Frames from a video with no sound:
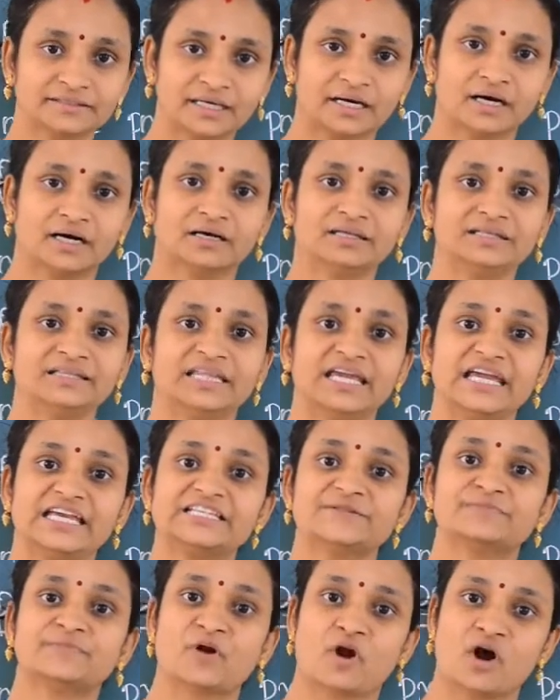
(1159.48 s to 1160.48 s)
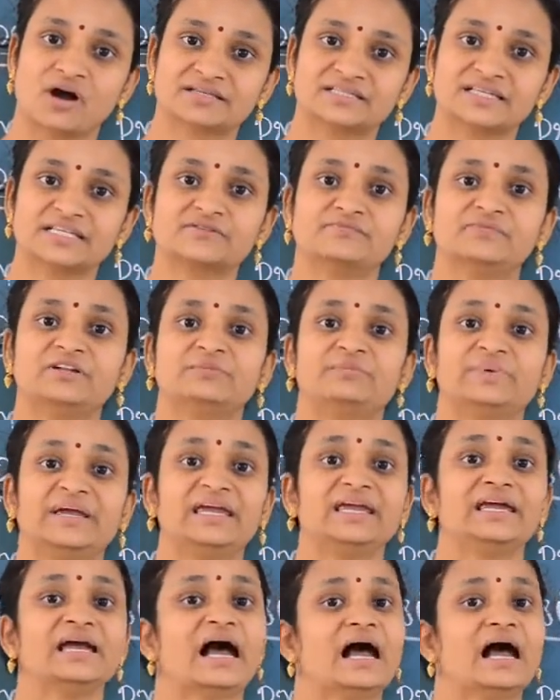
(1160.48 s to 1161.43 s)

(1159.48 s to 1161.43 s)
turn, these processes will be